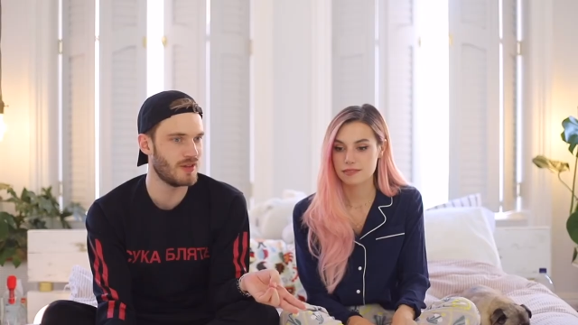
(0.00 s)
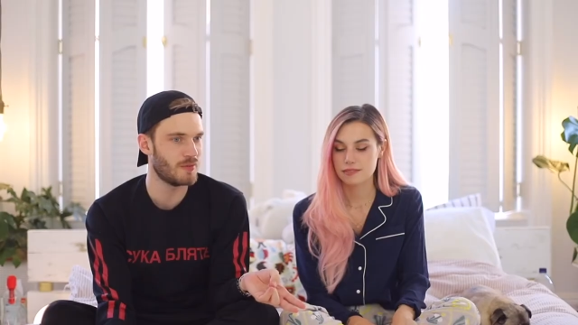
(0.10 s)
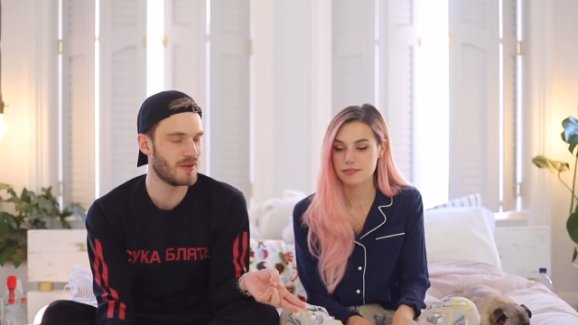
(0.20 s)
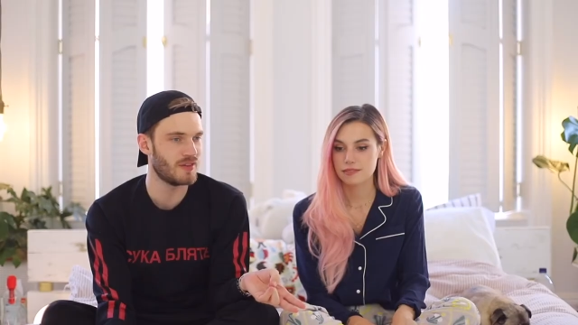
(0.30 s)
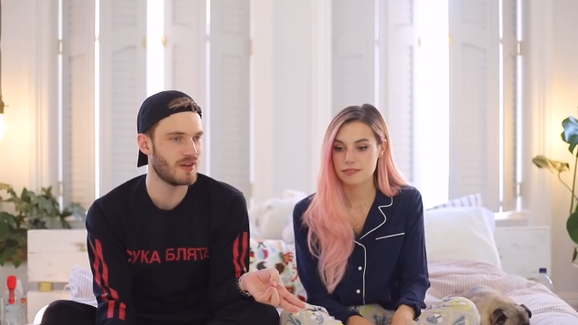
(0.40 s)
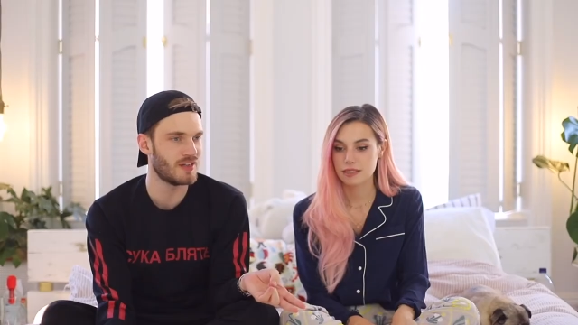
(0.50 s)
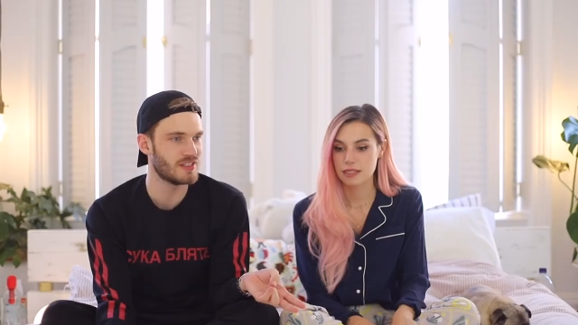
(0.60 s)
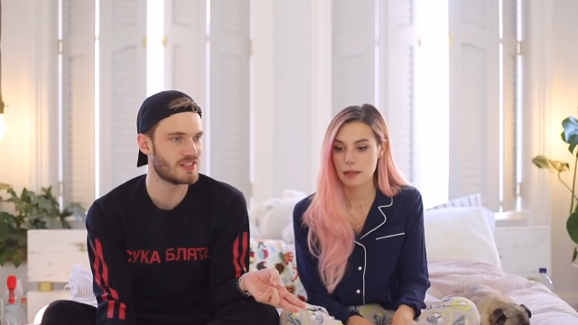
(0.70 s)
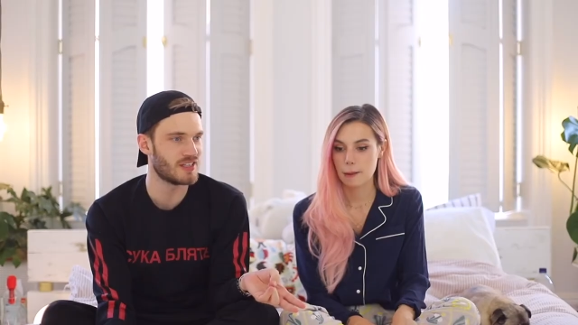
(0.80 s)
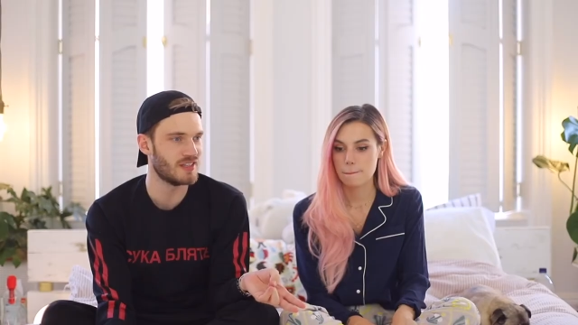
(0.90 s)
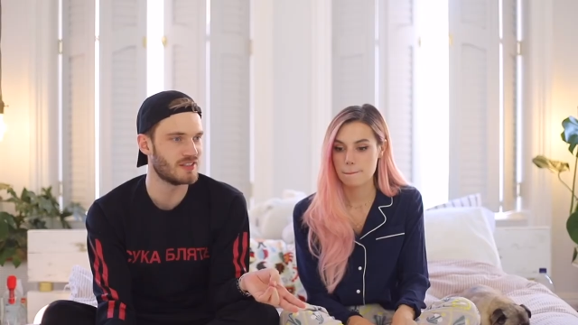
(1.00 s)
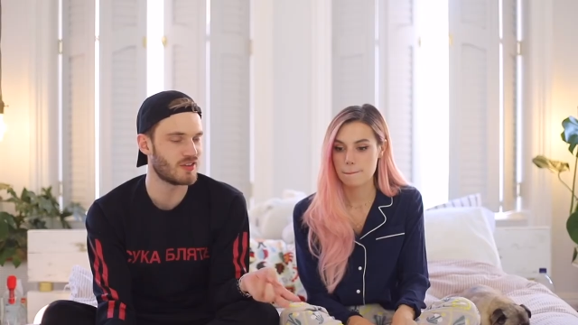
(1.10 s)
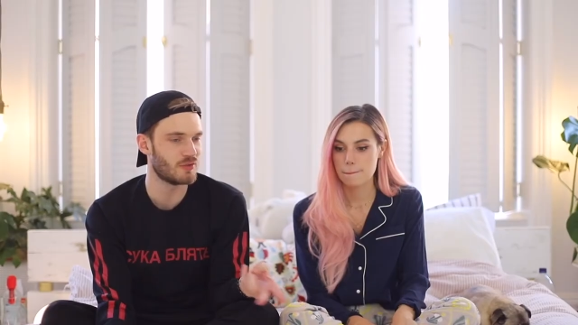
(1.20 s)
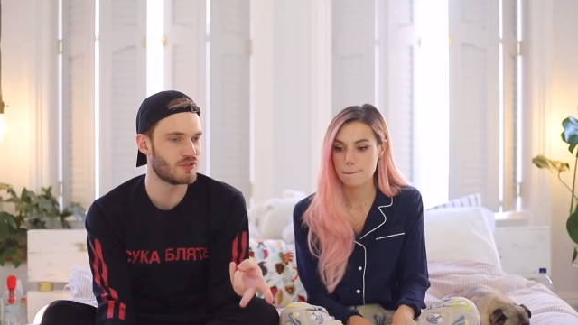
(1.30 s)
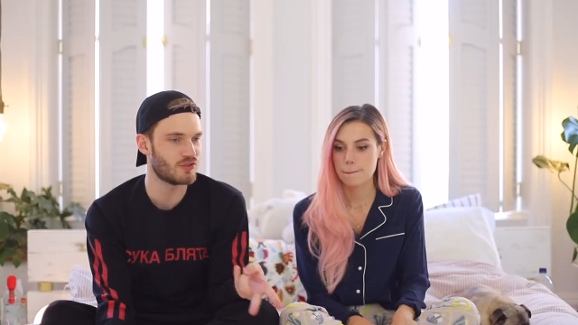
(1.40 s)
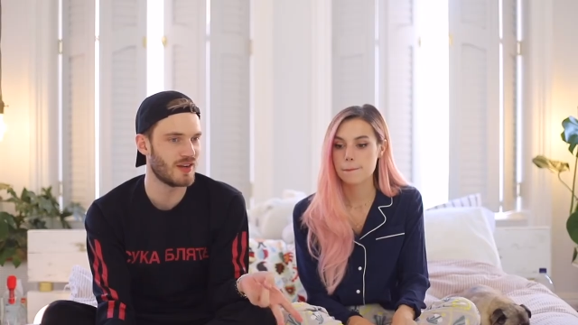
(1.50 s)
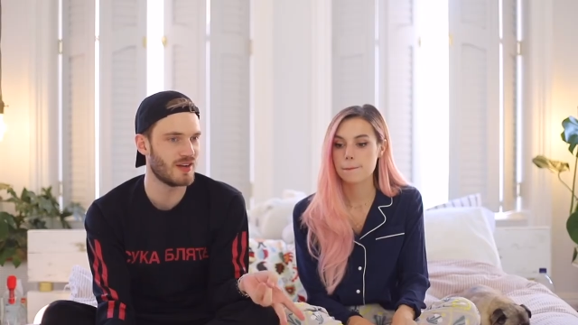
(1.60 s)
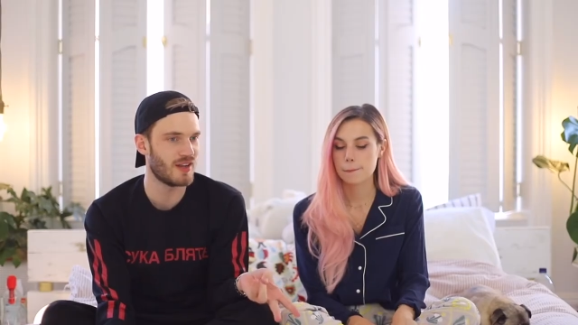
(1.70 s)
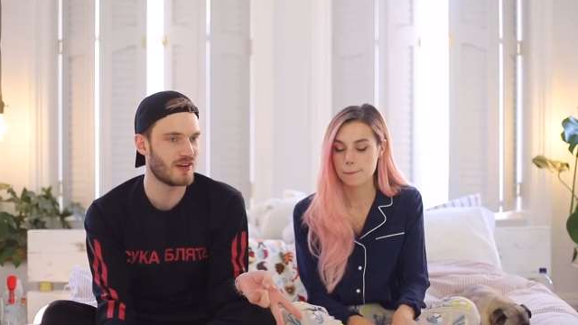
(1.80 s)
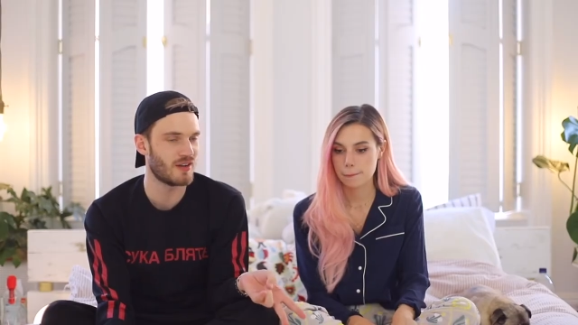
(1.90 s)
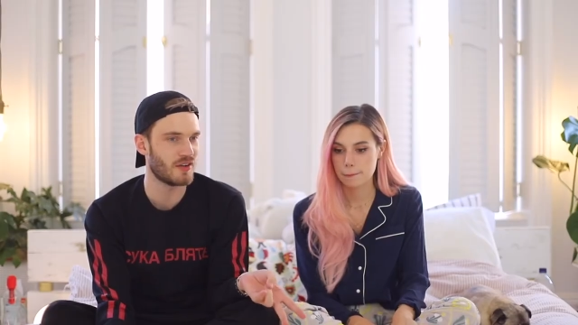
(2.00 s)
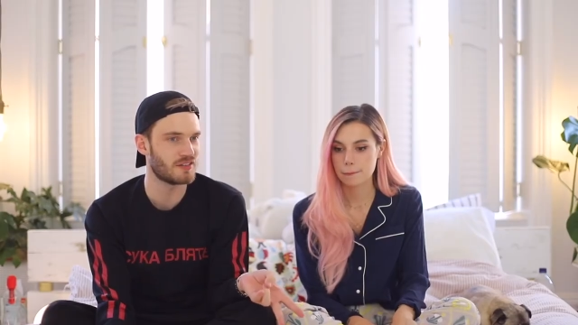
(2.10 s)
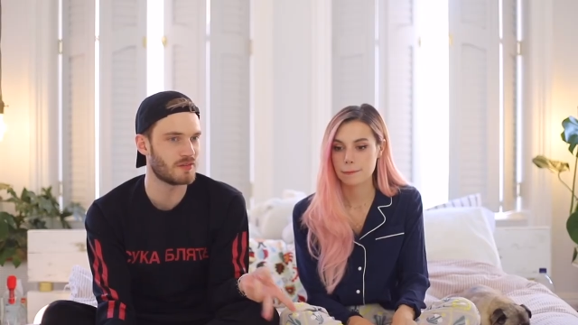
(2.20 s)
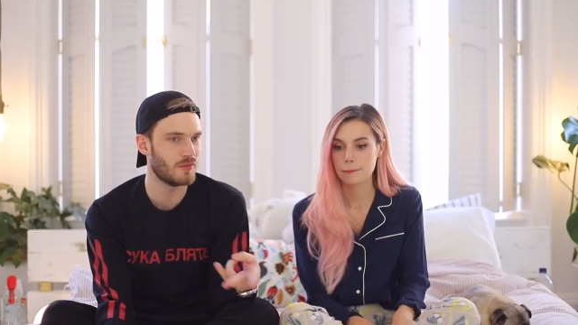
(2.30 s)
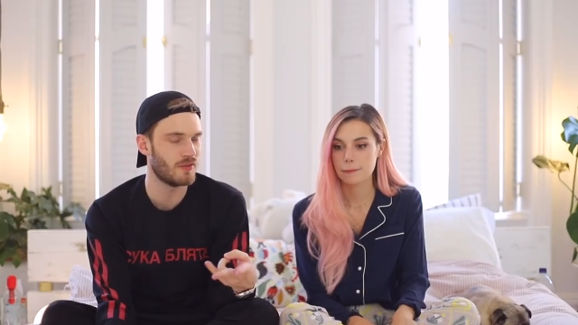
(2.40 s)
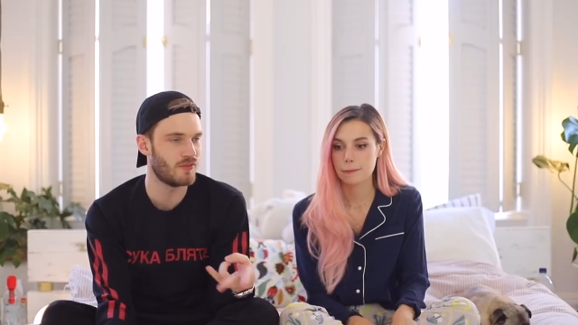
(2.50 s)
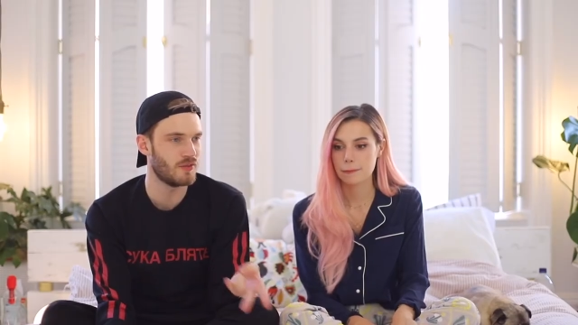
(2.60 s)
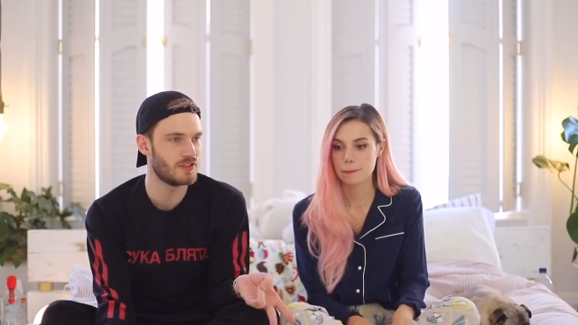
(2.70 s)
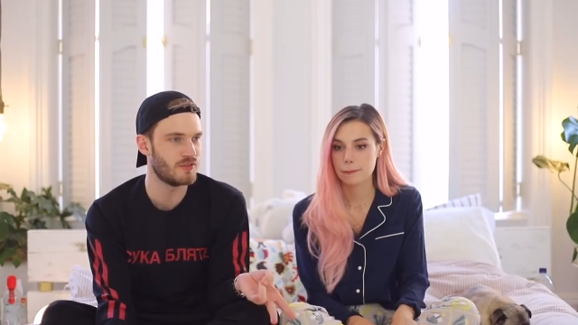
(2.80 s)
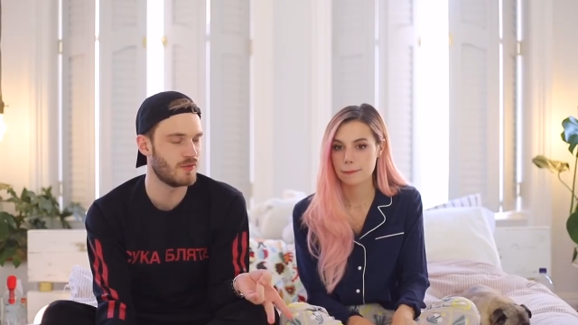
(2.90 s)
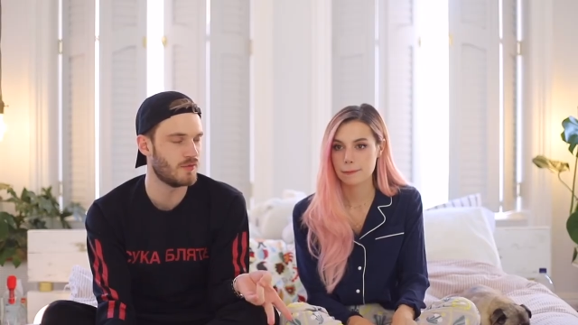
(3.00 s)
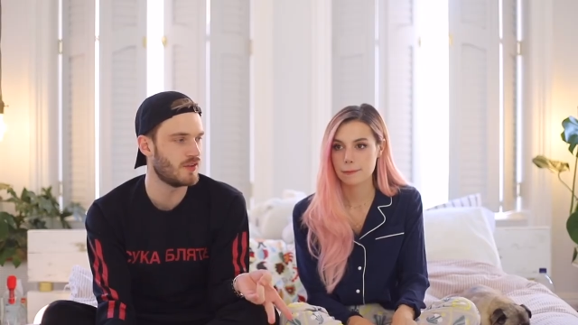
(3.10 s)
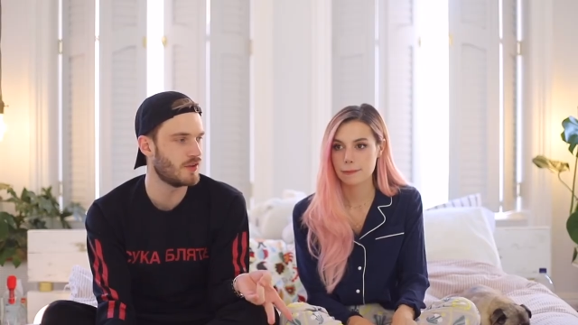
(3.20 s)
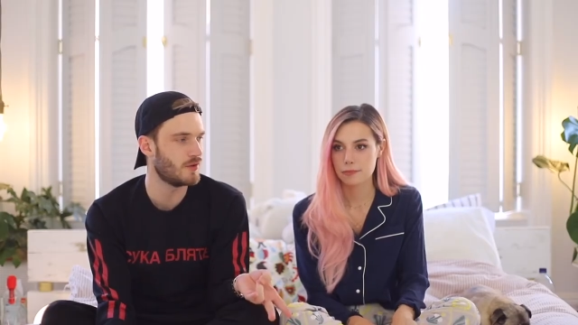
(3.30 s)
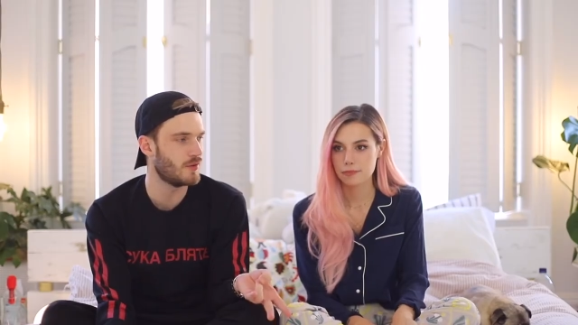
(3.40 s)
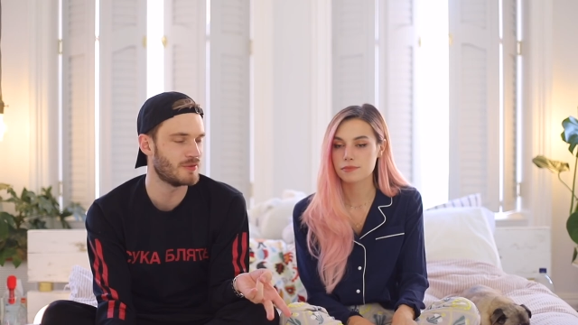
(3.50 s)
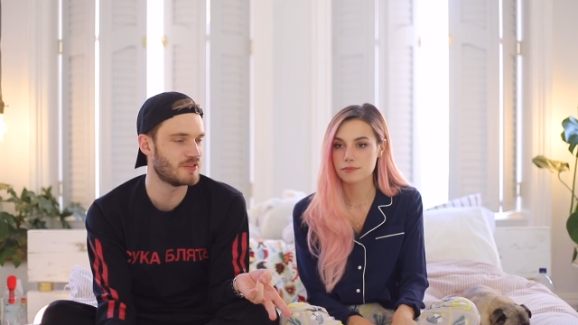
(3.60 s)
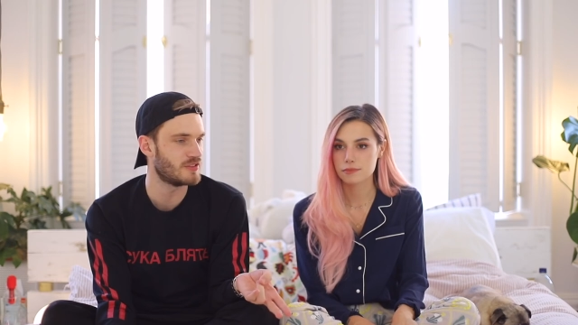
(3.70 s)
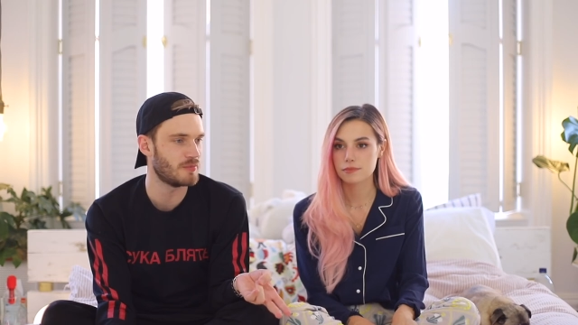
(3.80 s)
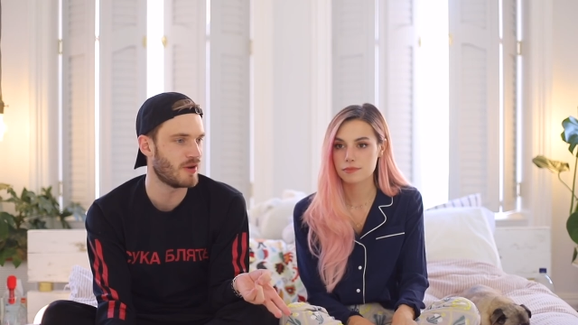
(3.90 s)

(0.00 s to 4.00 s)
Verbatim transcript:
Speaker 1: really wanted the onsen, so I was trying to get an onsen with the Fuji view. Maybe this is